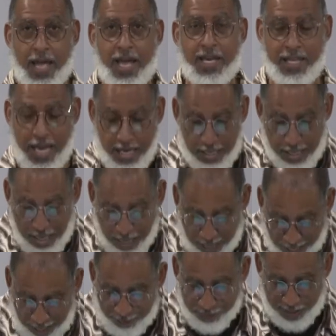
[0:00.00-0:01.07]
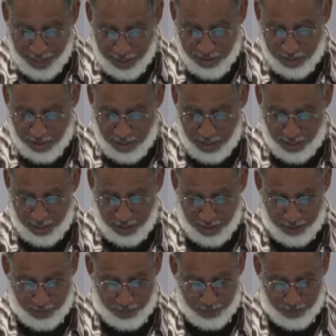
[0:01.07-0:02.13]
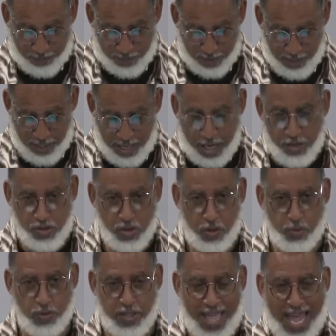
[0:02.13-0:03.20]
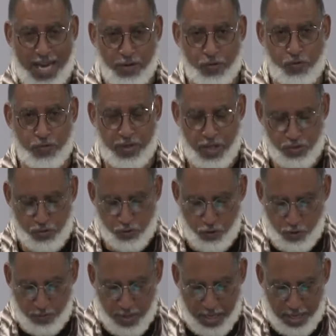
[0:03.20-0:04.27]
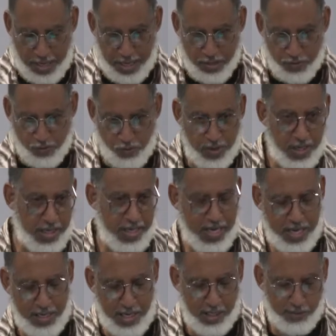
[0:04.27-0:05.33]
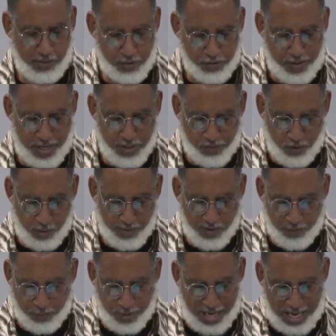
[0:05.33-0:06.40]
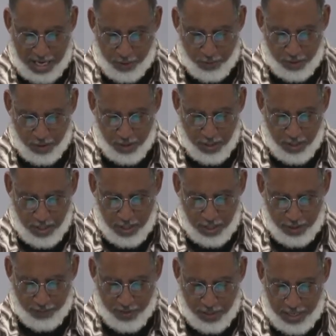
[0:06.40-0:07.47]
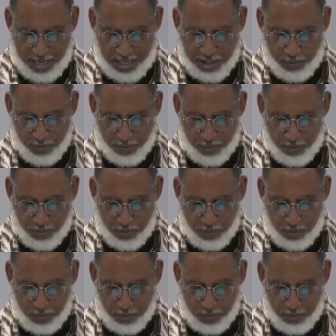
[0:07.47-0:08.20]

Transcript: and they love their sin. And so that this group is really in need of the transformative power of the gospel.